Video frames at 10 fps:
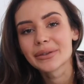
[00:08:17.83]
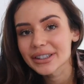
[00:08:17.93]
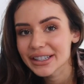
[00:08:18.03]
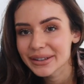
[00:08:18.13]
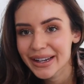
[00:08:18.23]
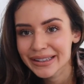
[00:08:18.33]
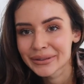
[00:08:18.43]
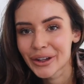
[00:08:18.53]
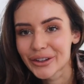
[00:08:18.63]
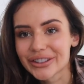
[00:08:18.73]
I'm just gonna make
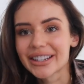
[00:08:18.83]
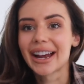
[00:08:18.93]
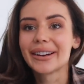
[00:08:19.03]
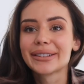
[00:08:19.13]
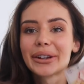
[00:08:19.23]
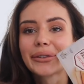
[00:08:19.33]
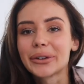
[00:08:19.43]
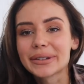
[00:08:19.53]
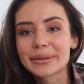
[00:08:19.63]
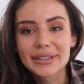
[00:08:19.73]
some lunch now. So I've
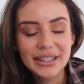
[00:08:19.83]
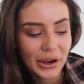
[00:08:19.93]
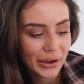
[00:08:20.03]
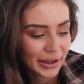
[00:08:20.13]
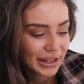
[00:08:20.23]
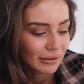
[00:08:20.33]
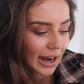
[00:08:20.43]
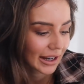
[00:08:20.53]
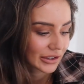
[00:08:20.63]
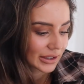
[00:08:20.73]
got some turkey
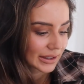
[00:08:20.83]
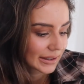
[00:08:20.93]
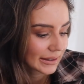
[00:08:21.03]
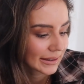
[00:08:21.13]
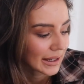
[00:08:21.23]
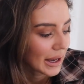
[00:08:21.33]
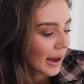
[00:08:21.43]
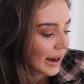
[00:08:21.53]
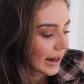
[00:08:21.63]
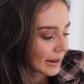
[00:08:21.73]
rashers.
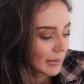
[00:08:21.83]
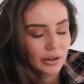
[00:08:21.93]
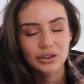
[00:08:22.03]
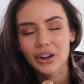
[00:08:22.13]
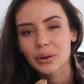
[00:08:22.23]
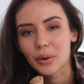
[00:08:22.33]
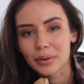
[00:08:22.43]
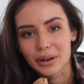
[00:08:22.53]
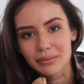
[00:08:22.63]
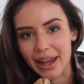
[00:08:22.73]
I'll show you what
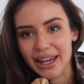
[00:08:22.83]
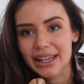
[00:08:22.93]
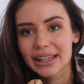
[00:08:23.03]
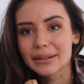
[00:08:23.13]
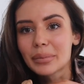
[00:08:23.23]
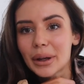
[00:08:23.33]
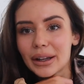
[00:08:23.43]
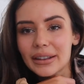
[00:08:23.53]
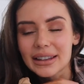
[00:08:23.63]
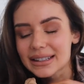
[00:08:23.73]
I'm gonna make,
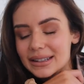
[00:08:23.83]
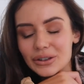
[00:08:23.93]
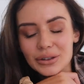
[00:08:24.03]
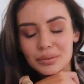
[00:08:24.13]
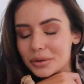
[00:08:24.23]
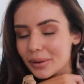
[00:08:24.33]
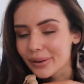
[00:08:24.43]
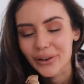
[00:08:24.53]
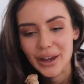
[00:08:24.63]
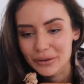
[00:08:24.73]
but this is just one of
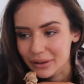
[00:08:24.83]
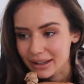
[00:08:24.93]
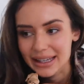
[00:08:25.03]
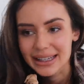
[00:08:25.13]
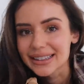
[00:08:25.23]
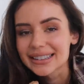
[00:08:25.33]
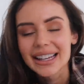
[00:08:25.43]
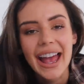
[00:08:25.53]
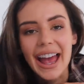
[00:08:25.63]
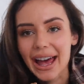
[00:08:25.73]
my favourite things
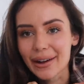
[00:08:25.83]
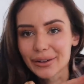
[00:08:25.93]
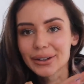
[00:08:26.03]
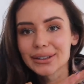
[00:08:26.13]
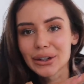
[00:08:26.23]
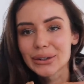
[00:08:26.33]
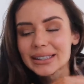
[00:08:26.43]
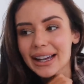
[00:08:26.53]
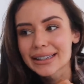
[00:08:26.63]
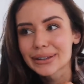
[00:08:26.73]
ever. So
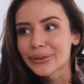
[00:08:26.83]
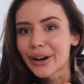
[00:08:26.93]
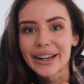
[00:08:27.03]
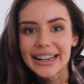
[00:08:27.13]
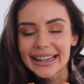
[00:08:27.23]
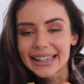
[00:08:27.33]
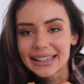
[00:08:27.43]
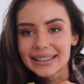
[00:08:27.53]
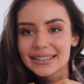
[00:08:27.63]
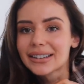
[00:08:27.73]
satisfying
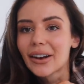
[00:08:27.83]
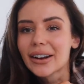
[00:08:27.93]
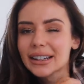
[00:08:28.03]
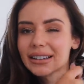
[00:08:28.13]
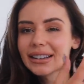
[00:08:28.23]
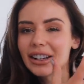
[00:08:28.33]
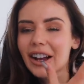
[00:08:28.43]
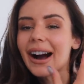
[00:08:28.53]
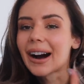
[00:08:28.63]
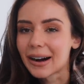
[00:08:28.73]
and like a
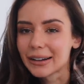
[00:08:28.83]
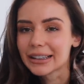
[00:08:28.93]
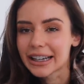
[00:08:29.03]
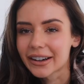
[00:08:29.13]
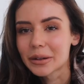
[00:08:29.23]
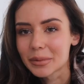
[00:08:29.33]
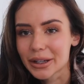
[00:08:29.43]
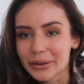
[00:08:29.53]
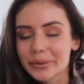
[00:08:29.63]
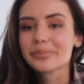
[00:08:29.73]
Hartley kind of
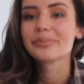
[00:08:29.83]
meal.